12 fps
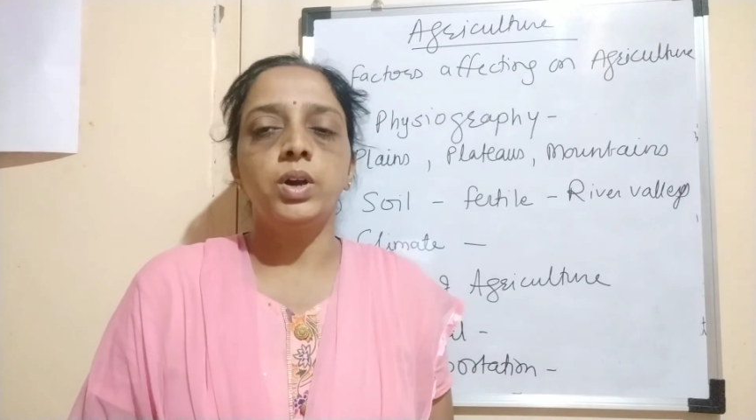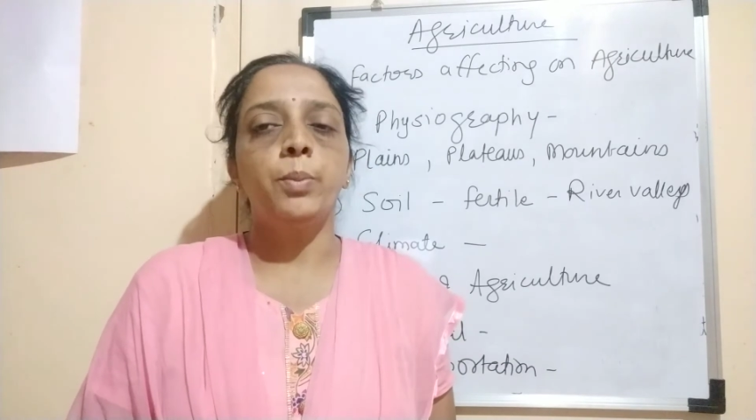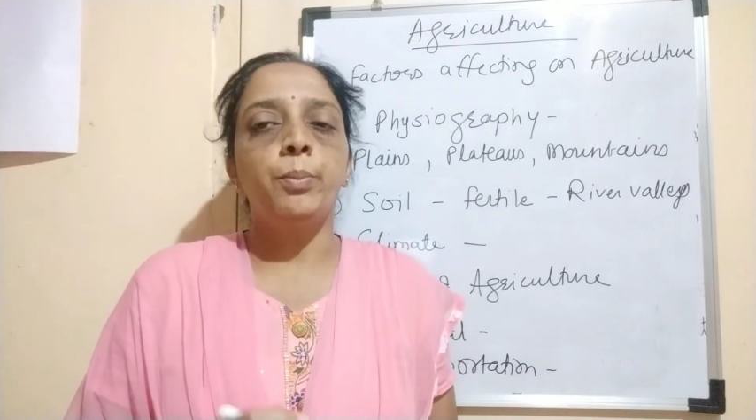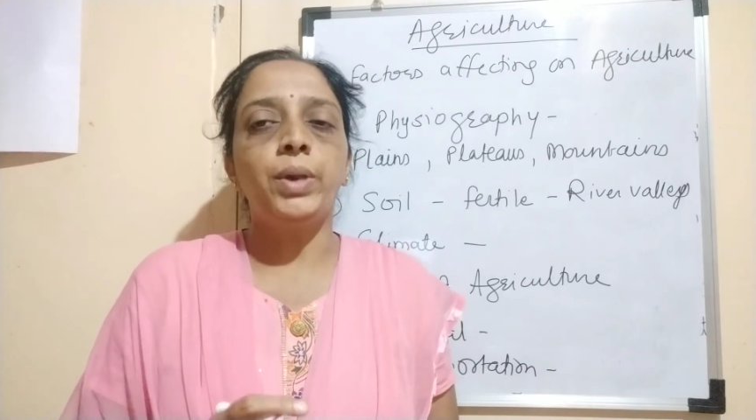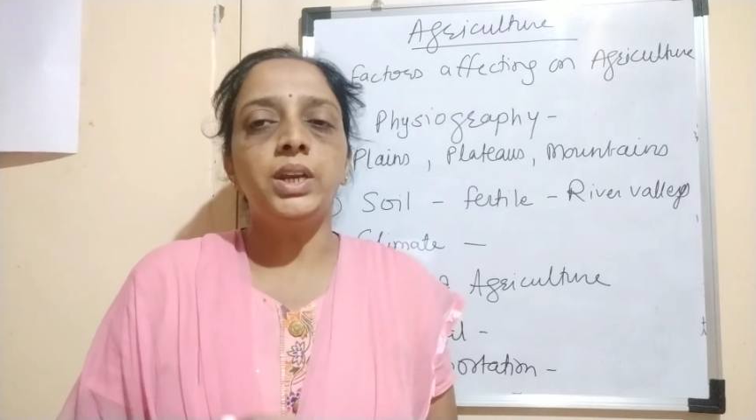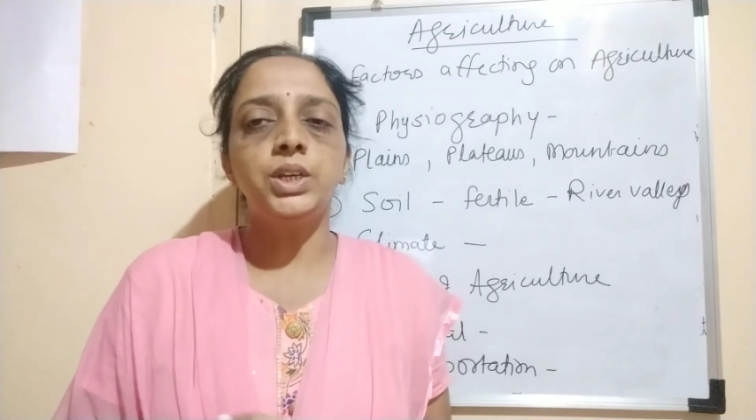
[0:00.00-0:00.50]

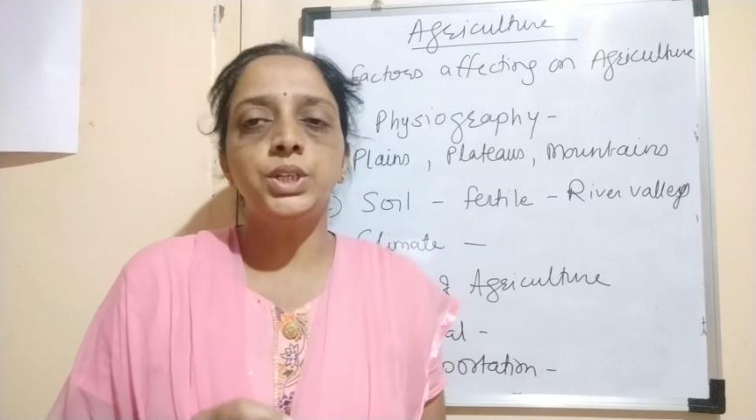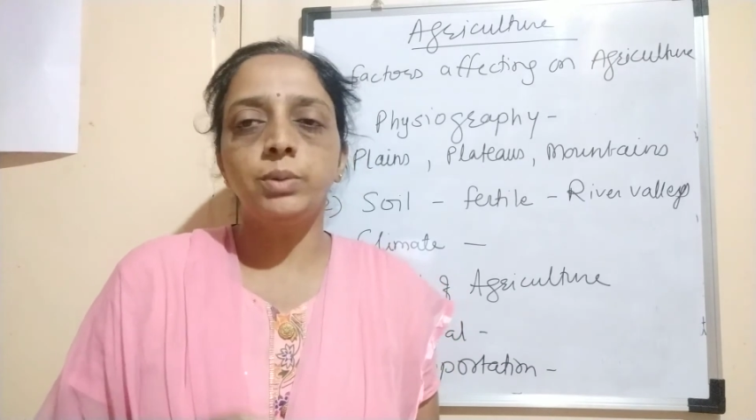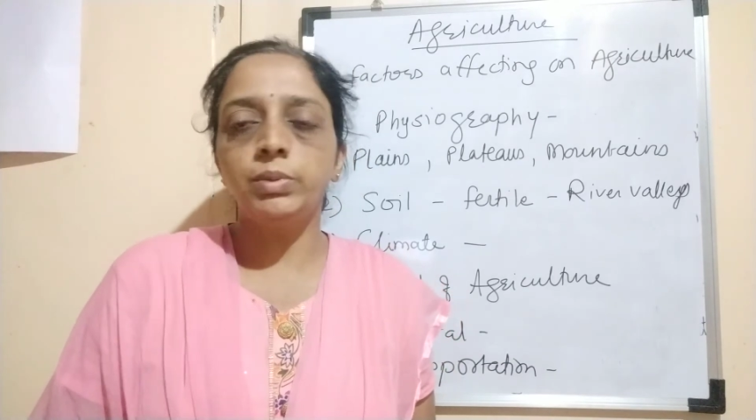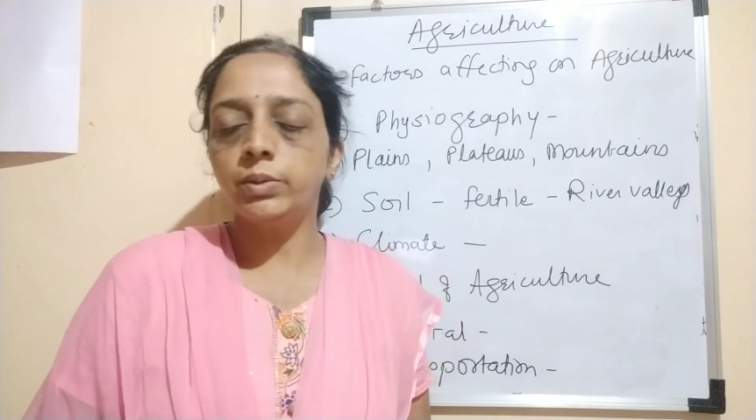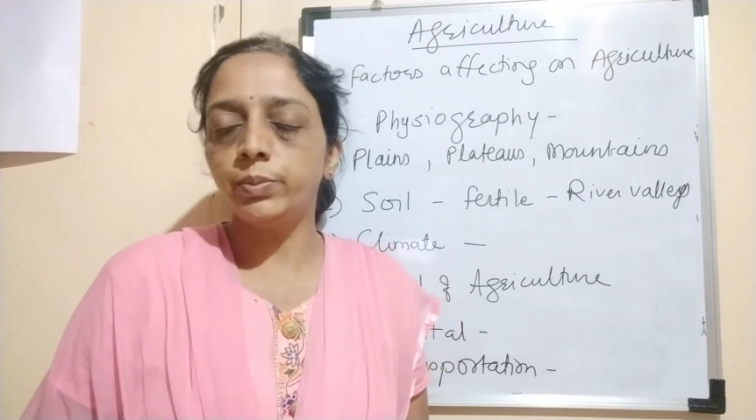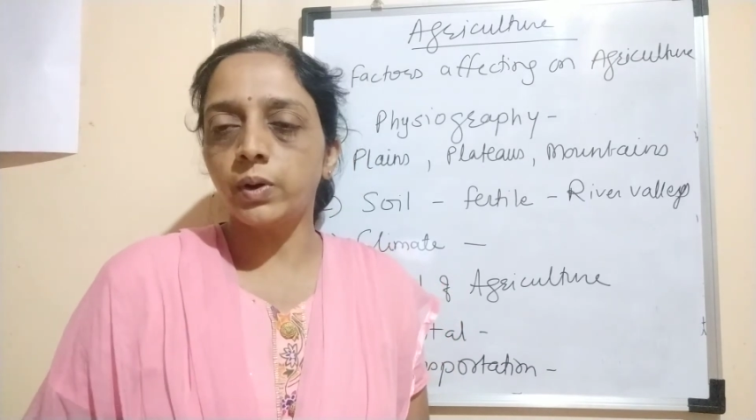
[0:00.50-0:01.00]

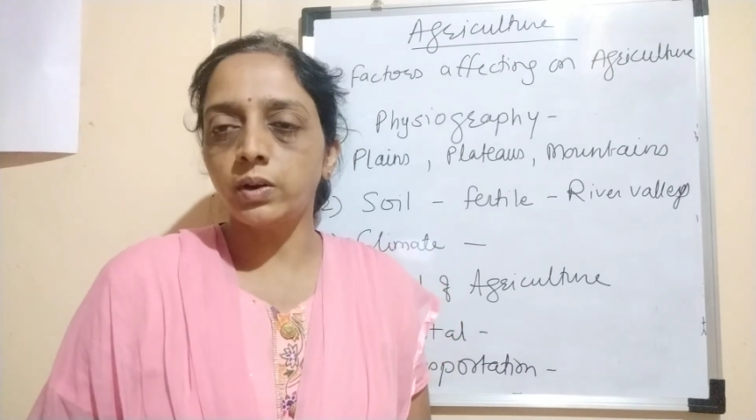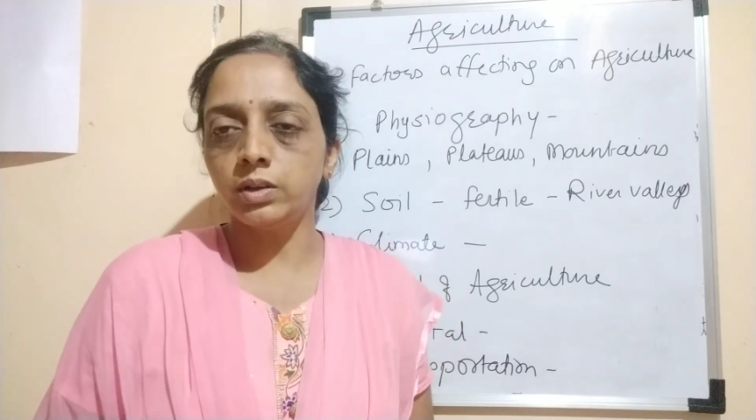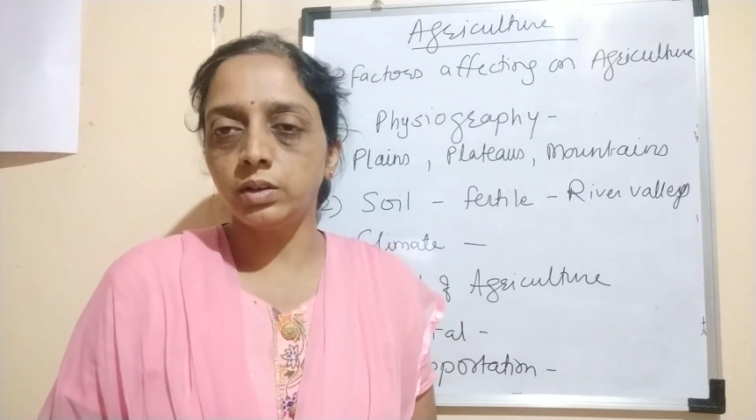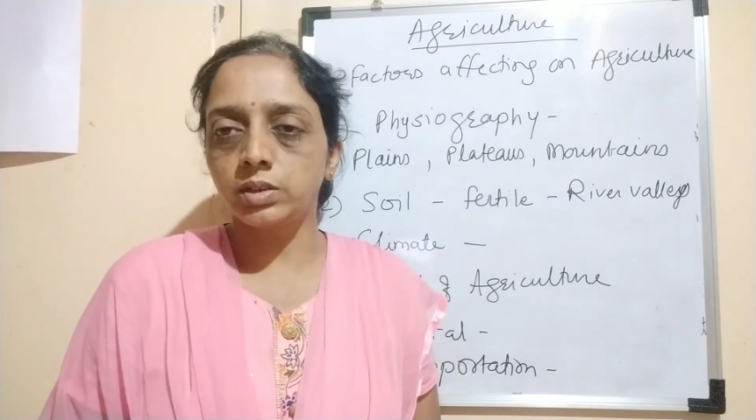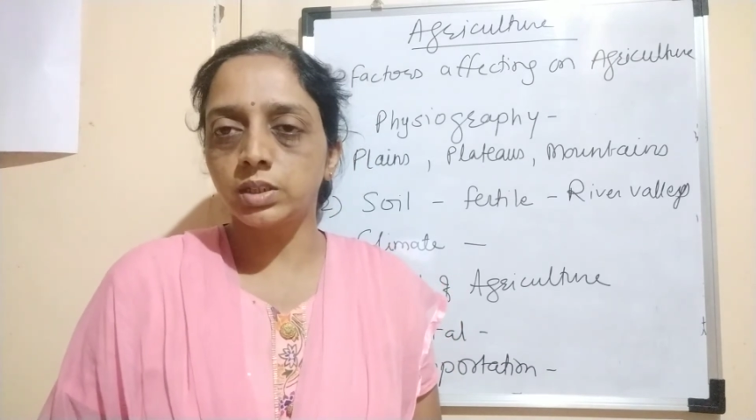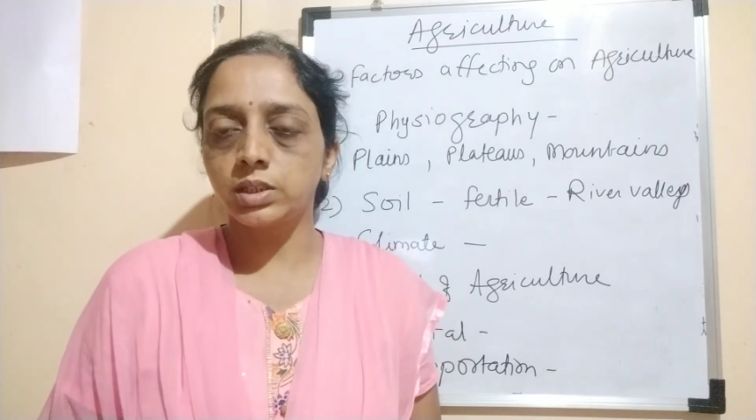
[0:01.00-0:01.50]
perishable
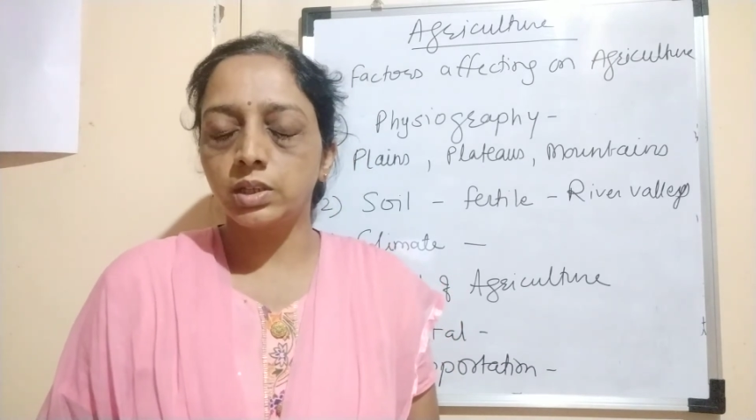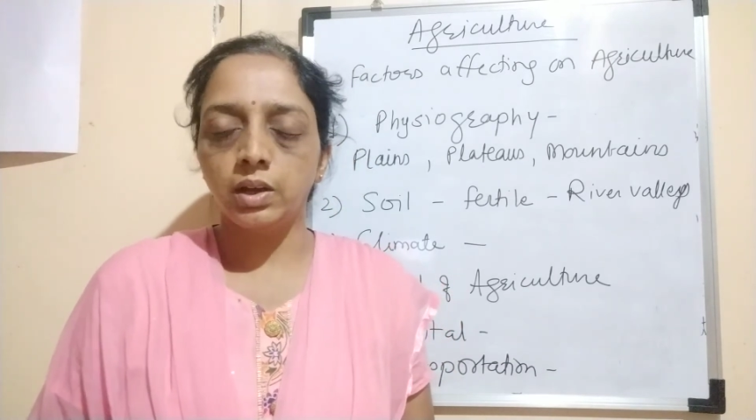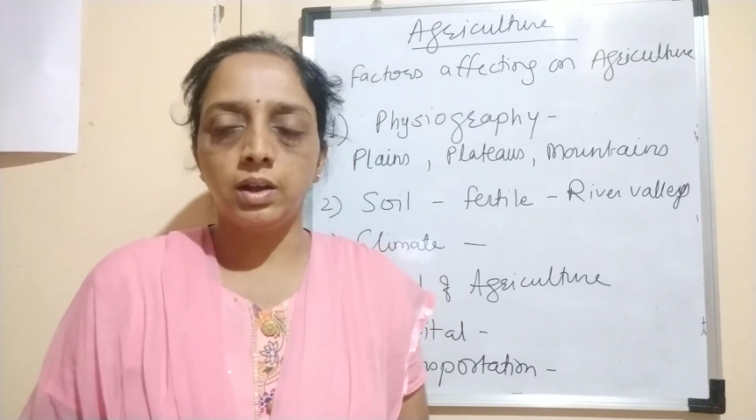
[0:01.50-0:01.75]
products